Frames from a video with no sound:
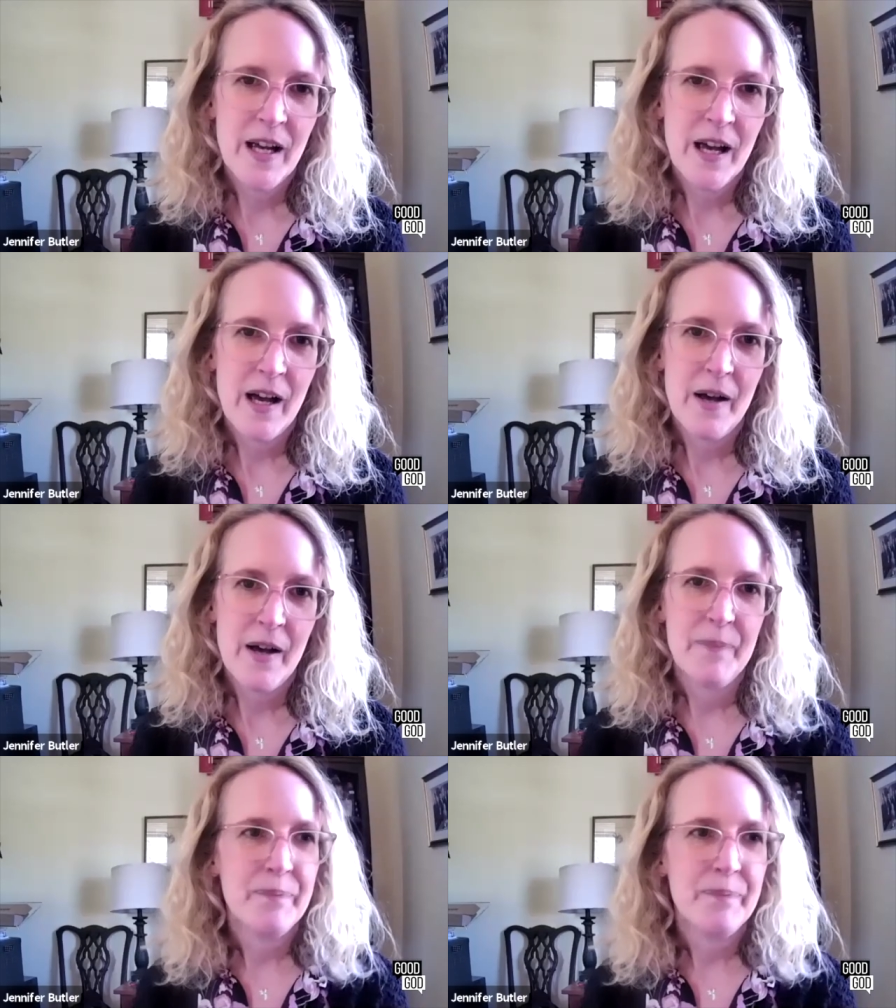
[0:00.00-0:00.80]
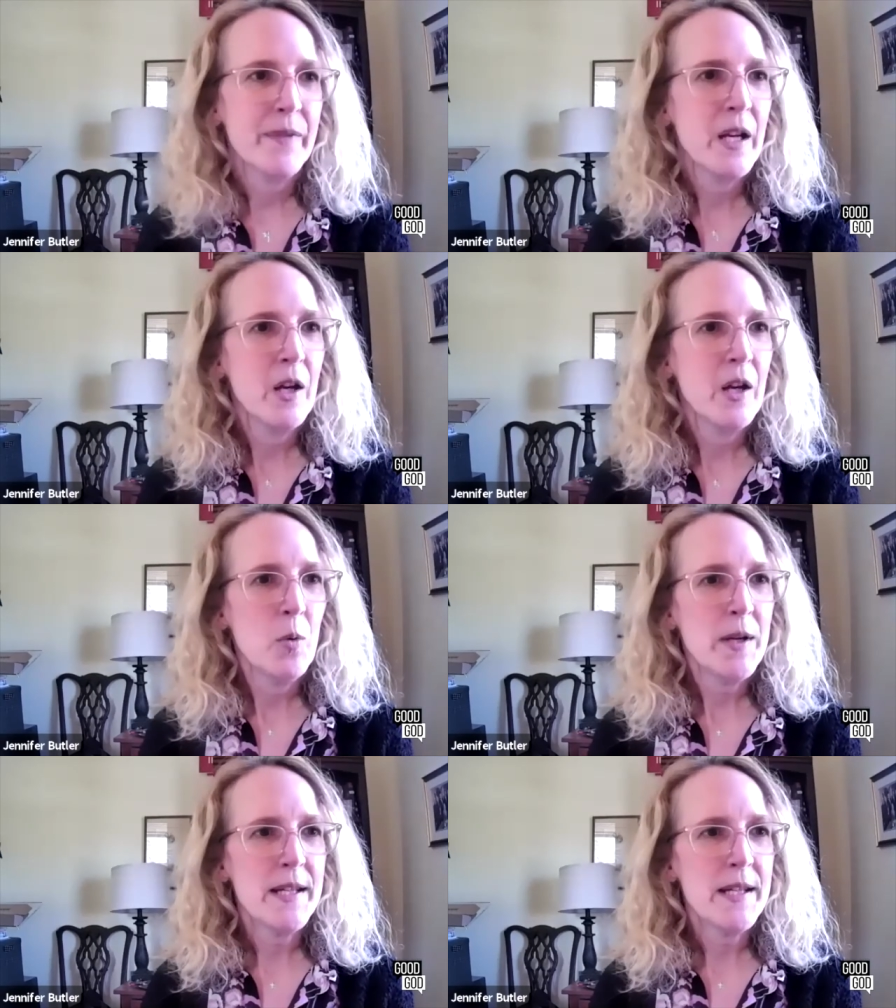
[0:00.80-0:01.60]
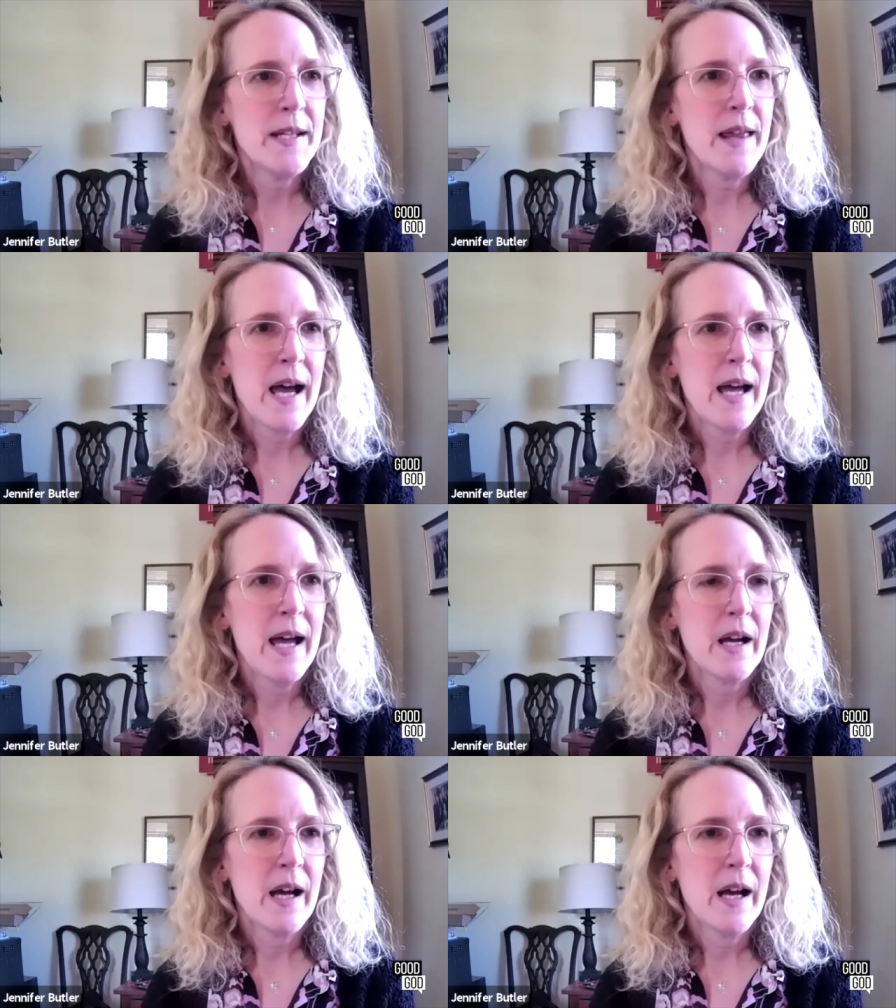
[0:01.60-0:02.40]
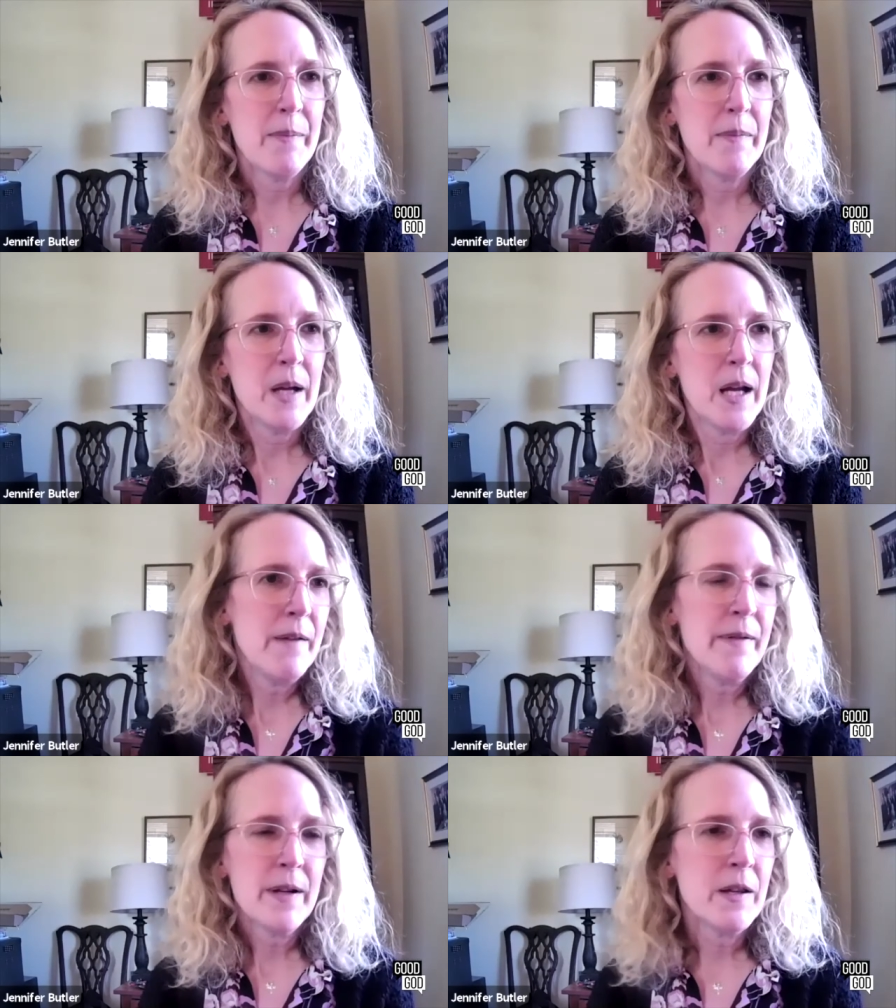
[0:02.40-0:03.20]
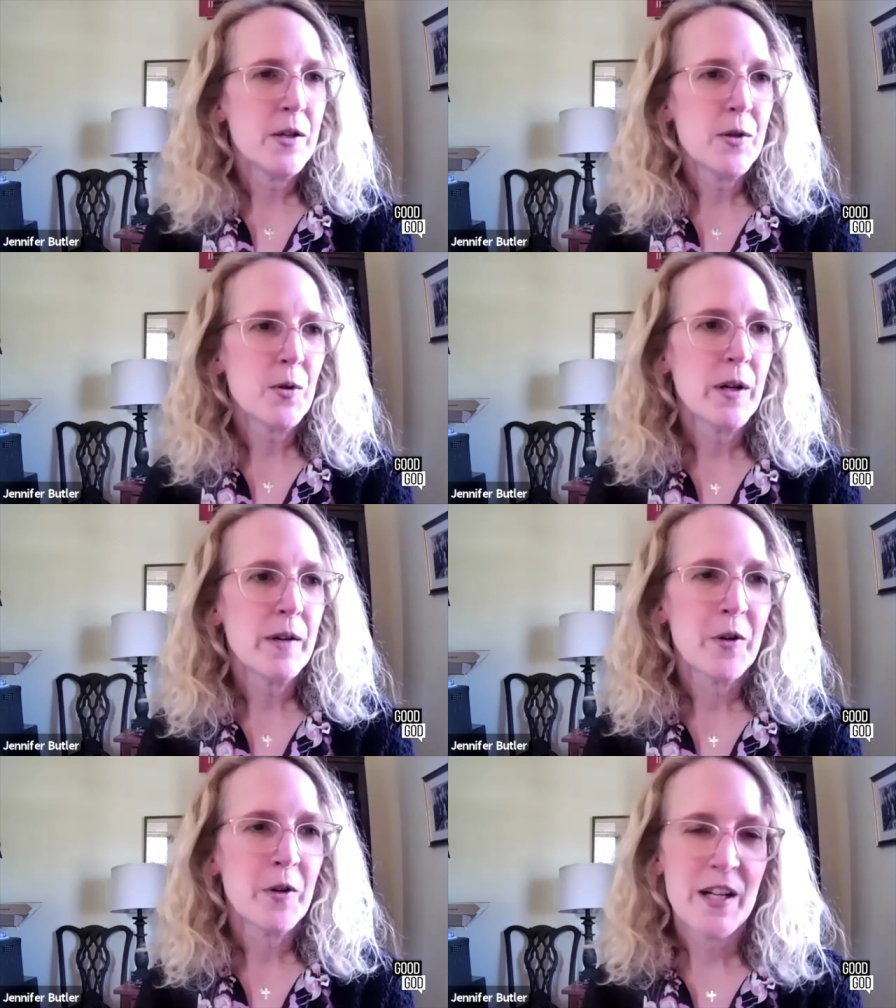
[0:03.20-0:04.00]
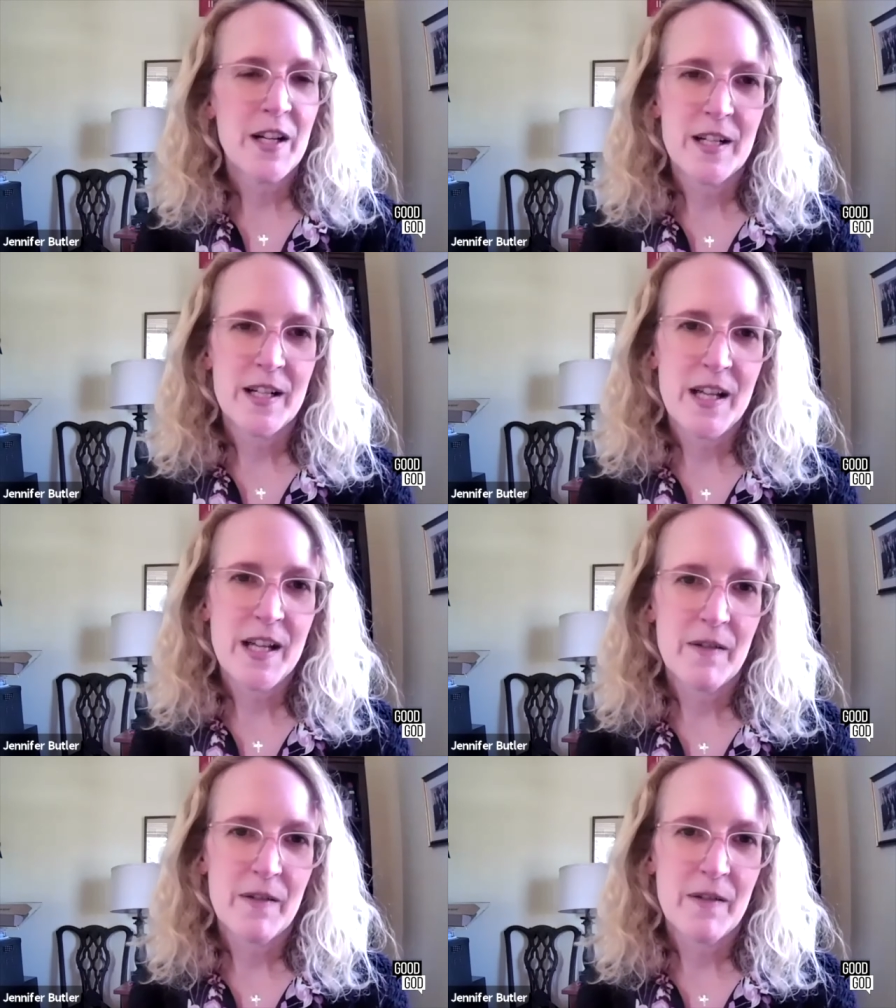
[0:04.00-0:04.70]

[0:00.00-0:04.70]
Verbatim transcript: We see that even in the story of creation itself.